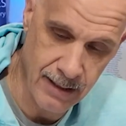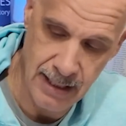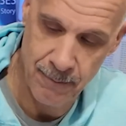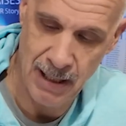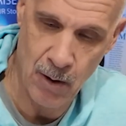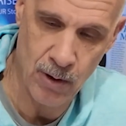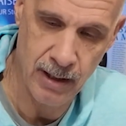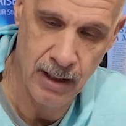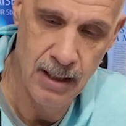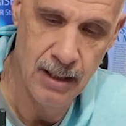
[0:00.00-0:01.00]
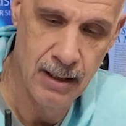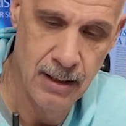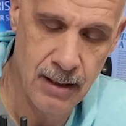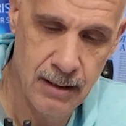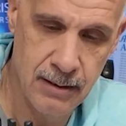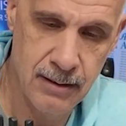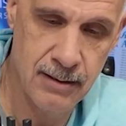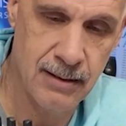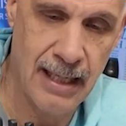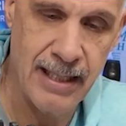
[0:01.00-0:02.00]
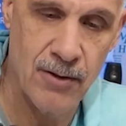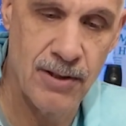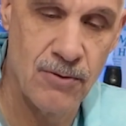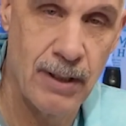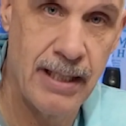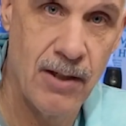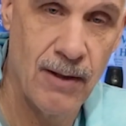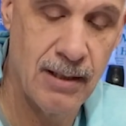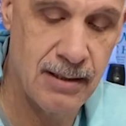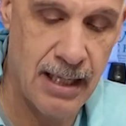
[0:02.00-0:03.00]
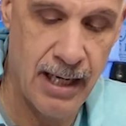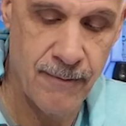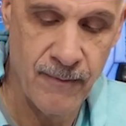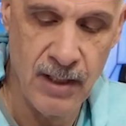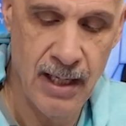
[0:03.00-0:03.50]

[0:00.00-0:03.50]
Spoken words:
yet. That power slider is right here on the side.